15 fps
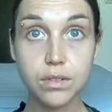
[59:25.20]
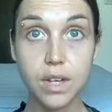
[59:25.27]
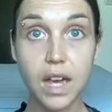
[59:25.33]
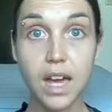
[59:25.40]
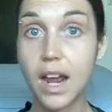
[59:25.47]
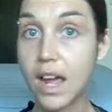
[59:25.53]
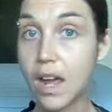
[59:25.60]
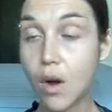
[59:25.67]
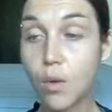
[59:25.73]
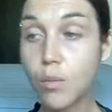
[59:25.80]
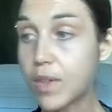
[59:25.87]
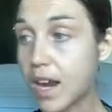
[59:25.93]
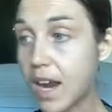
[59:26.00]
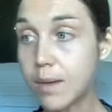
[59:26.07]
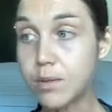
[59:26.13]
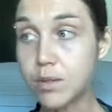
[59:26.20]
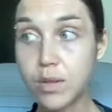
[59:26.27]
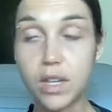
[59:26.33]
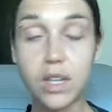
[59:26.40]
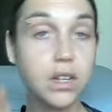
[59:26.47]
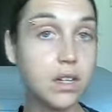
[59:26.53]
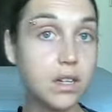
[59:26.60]
And I hope that I'm
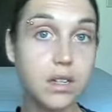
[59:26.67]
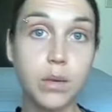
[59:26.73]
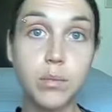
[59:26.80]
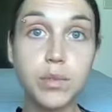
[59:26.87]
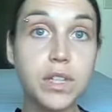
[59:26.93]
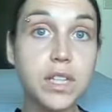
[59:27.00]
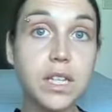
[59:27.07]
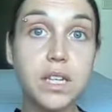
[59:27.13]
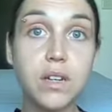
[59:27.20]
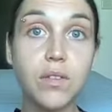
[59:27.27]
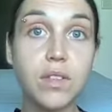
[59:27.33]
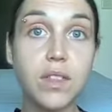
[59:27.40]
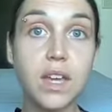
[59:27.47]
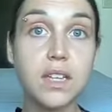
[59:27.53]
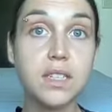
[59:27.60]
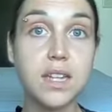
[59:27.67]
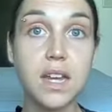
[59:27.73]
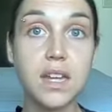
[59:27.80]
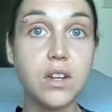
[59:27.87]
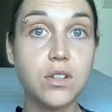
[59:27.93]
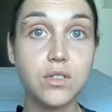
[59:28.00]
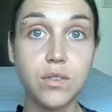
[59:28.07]
doing completely different things 10
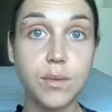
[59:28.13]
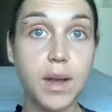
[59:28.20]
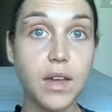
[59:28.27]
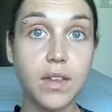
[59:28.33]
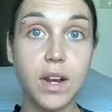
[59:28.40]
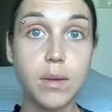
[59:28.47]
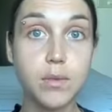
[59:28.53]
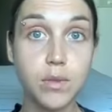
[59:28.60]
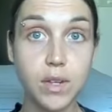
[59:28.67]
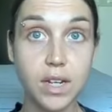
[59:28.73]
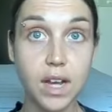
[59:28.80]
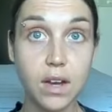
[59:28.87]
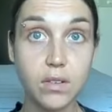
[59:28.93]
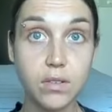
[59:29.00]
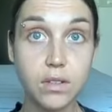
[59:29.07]
years from now than I'm doing now.